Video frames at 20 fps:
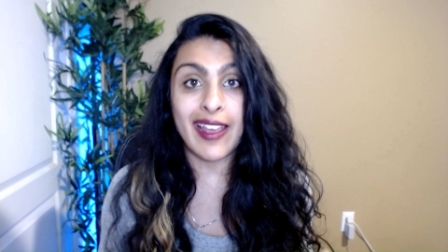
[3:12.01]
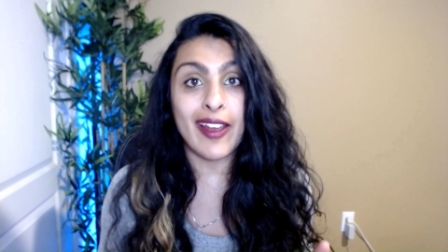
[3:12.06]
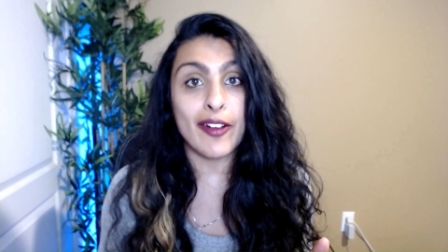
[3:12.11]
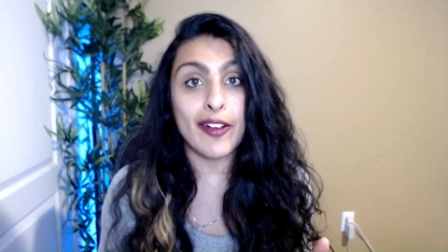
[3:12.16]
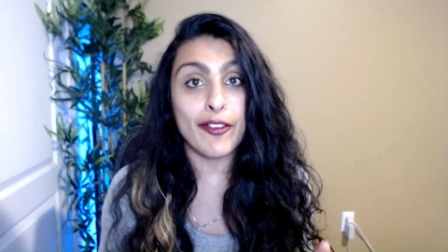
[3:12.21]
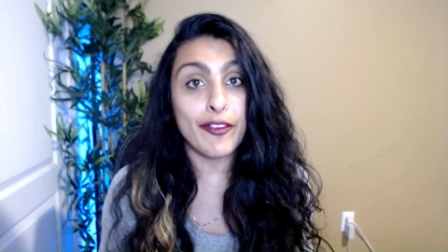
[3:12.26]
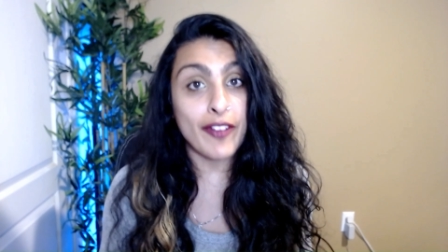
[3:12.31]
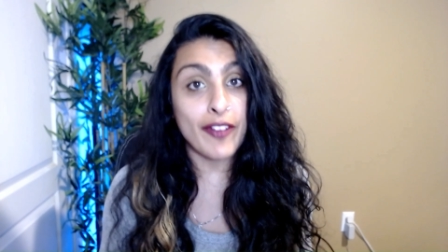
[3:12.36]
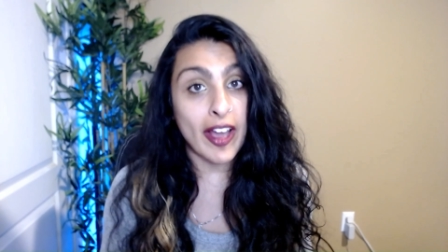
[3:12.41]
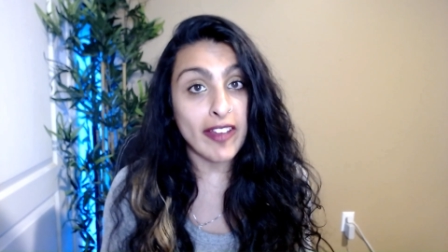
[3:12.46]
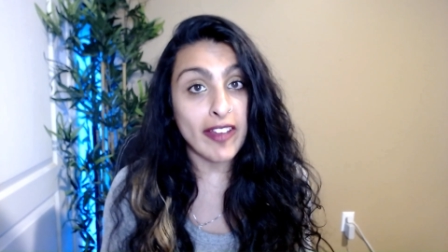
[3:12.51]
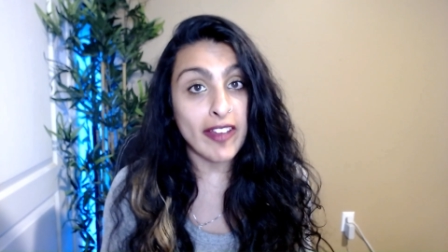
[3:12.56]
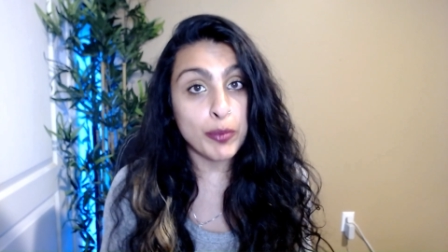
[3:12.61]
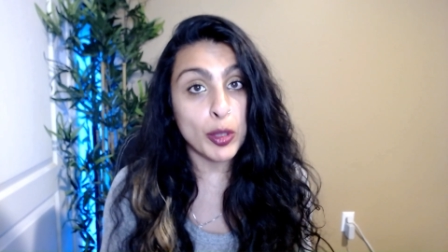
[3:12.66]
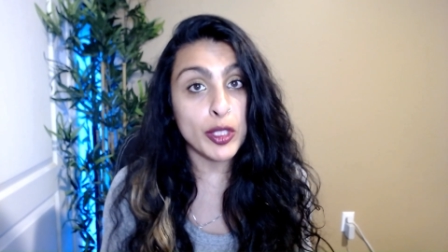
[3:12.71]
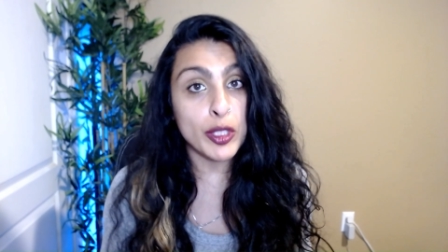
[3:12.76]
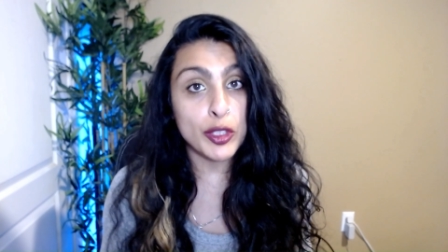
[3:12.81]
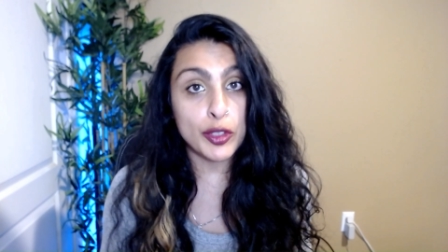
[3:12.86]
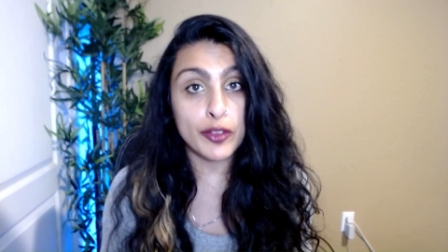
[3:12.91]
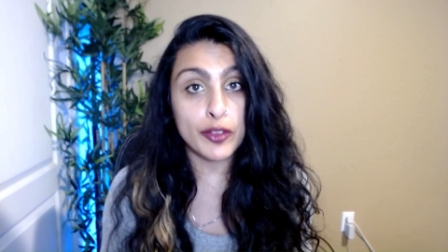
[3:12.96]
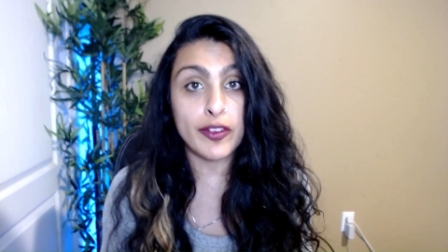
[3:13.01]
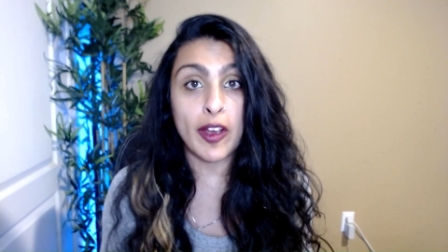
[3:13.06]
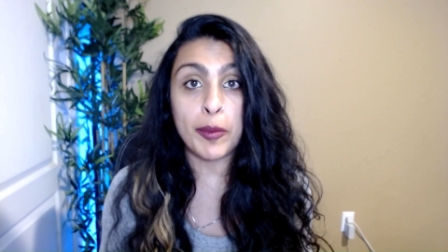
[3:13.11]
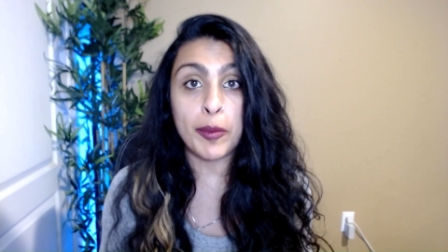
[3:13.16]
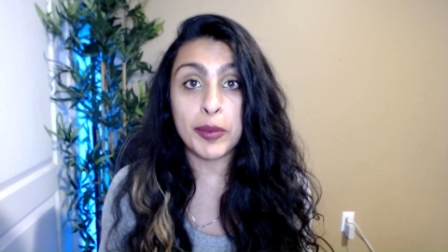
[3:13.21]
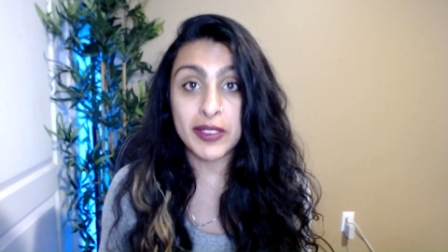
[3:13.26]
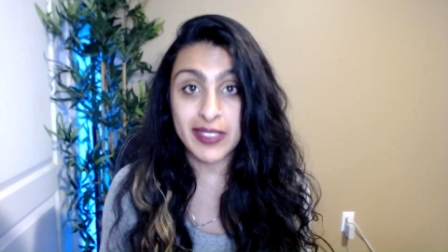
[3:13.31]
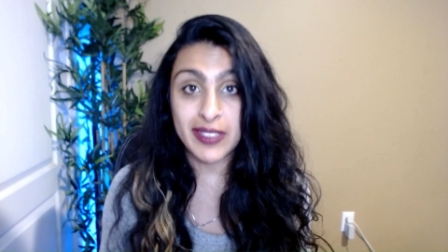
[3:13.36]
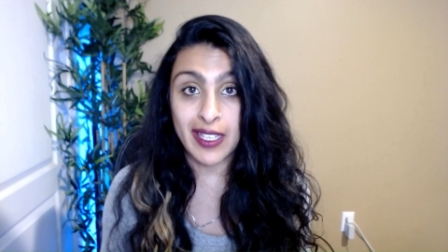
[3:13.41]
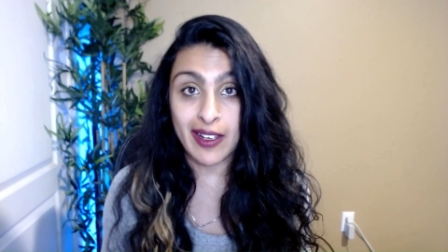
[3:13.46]
at five point two five
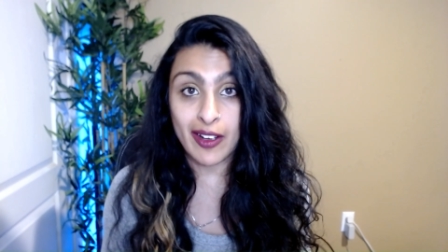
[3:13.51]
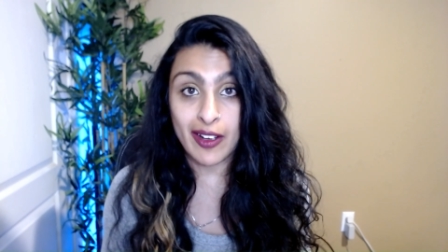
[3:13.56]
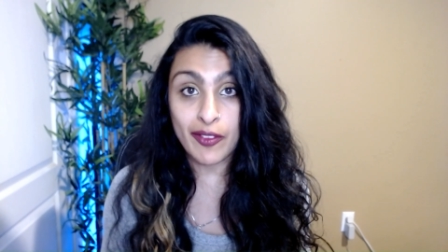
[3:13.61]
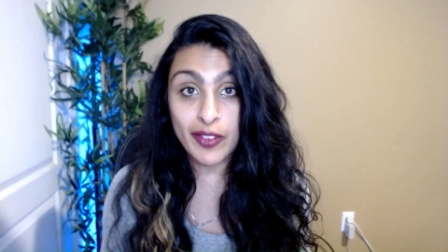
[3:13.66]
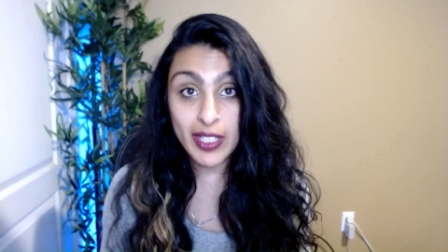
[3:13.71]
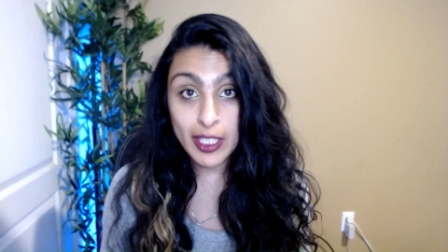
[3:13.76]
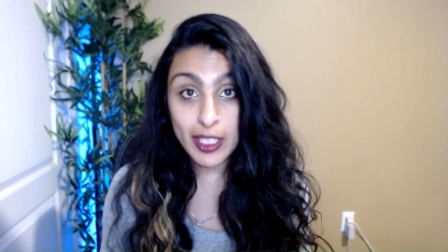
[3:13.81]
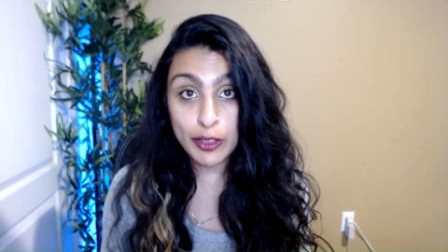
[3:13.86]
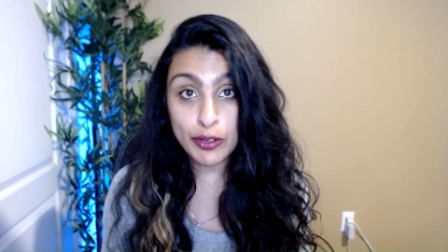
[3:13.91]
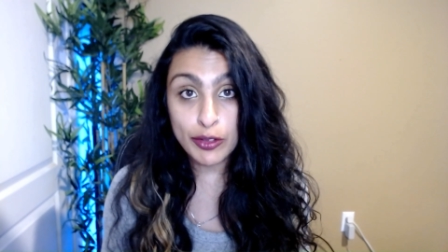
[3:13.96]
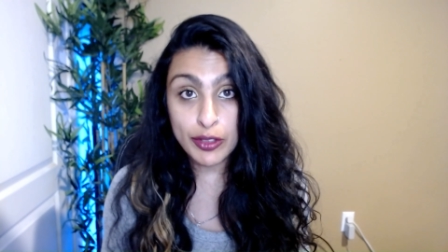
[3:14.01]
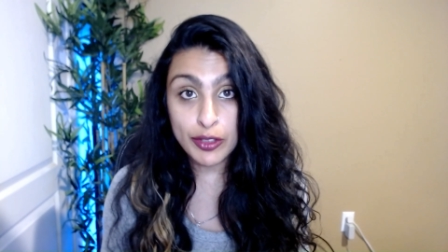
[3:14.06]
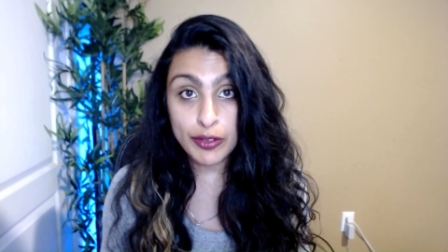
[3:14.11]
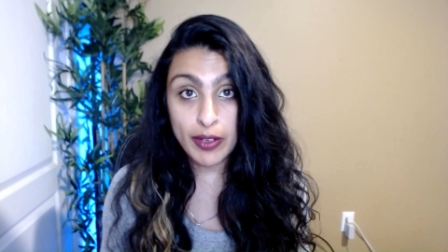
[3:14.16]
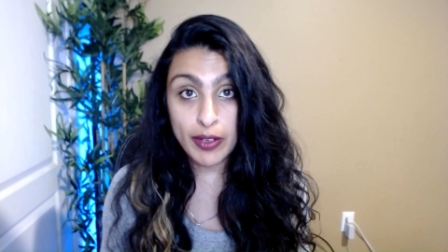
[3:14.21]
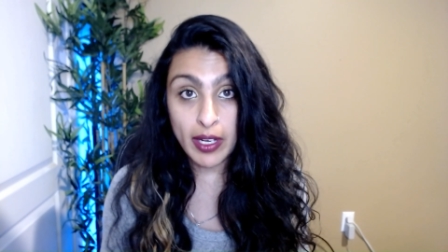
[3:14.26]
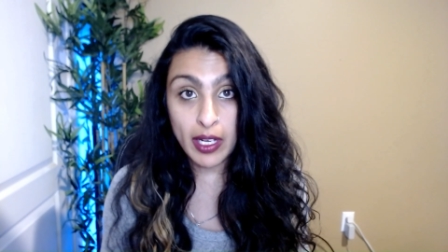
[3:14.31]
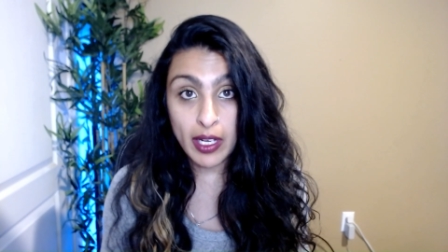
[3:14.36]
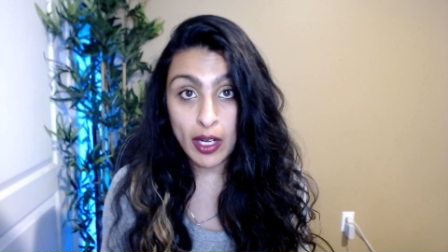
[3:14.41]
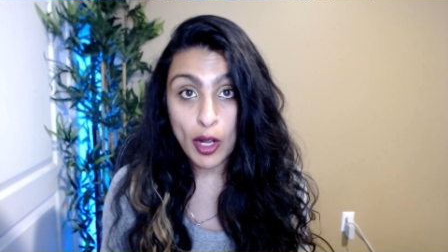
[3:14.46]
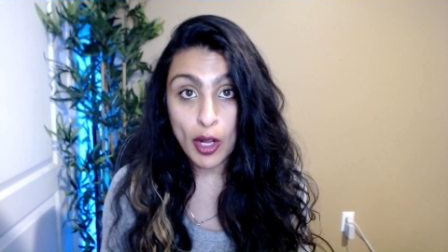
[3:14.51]
percent of an interest rate